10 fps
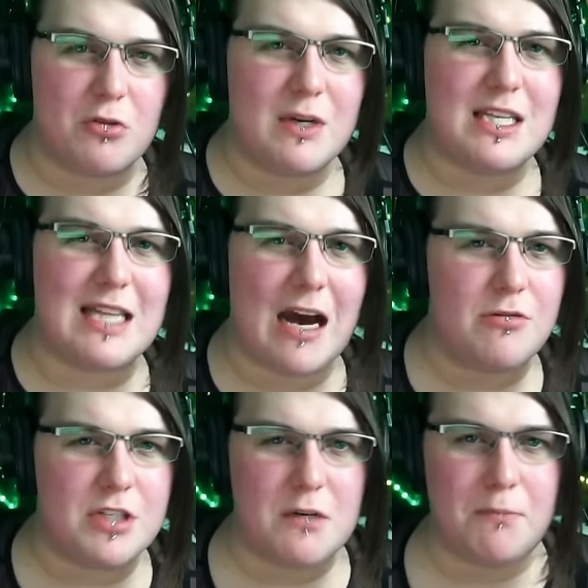three
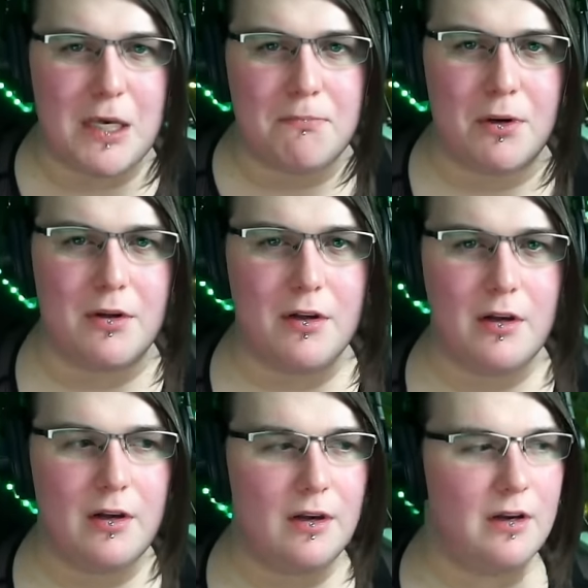thousand people.
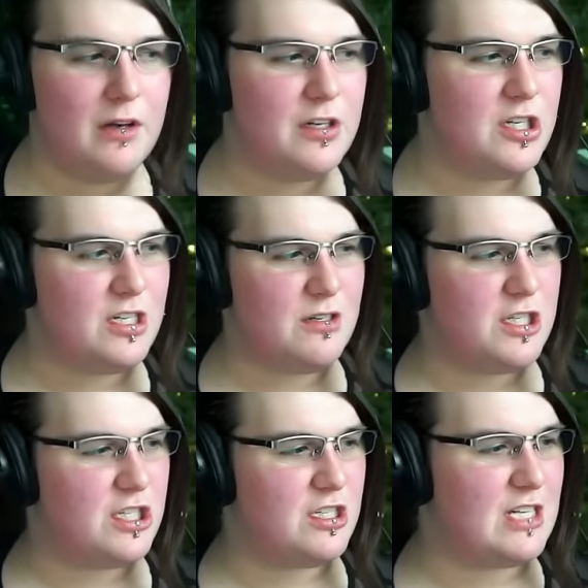Just,
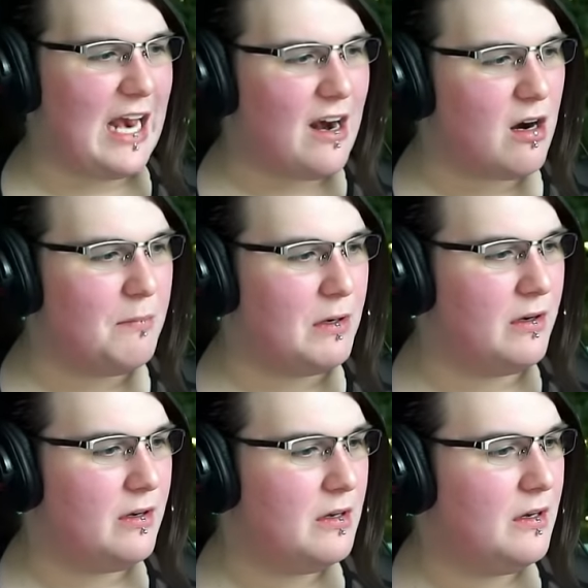just
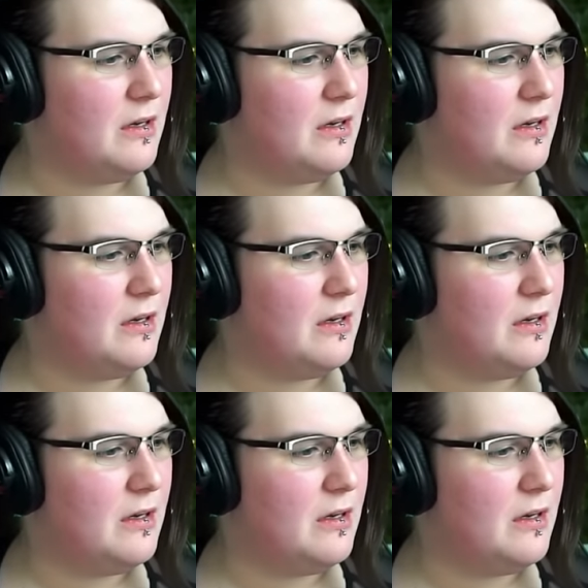terrible.